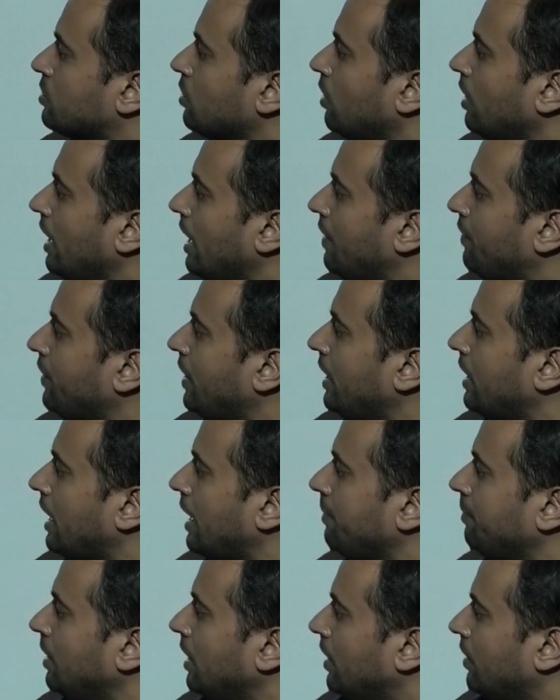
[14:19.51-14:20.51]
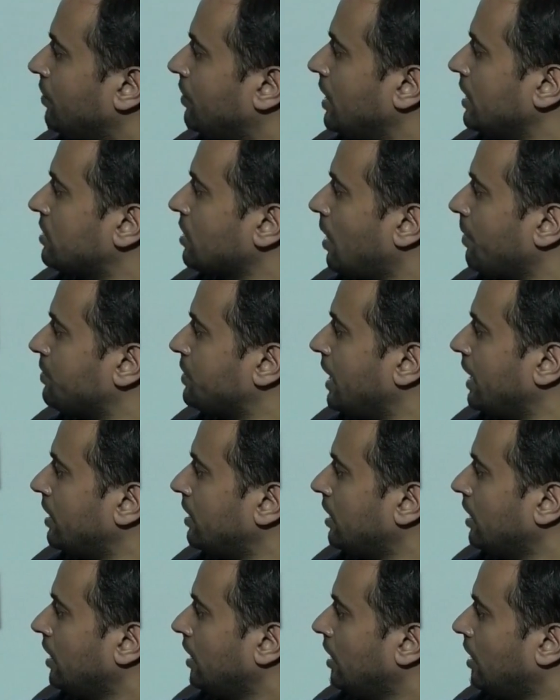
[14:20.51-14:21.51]
So every time this
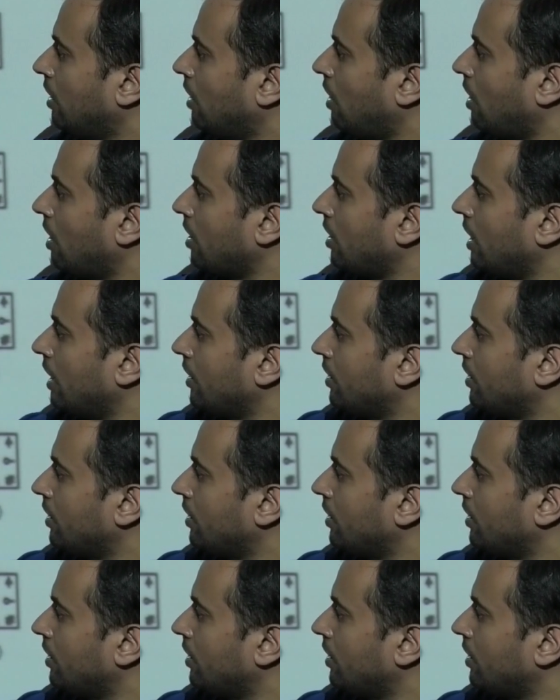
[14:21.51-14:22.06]
object or